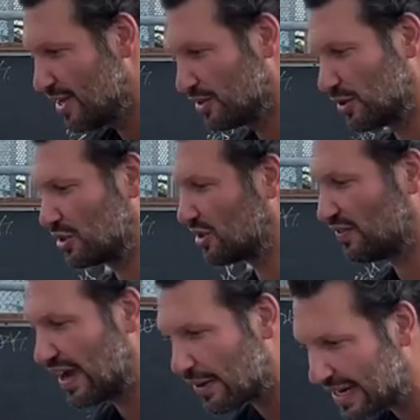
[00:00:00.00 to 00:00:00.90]
so it's just
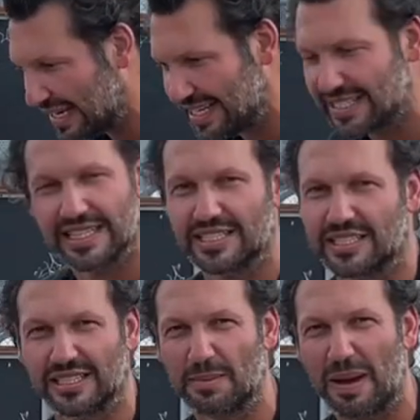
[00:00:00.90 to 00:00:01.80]
very easy to
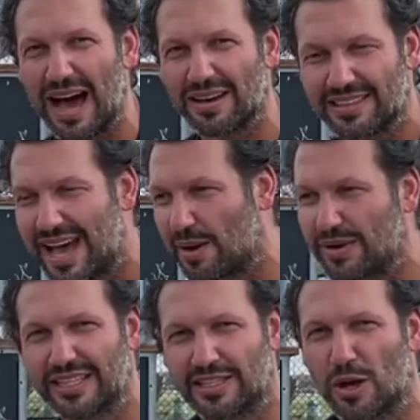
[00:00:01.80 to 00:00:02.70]
slip out and not
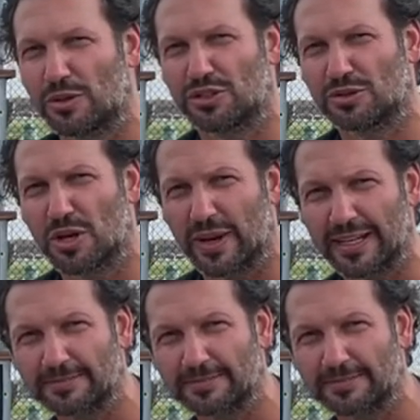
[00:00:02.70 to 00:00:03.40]
really know what you're doing.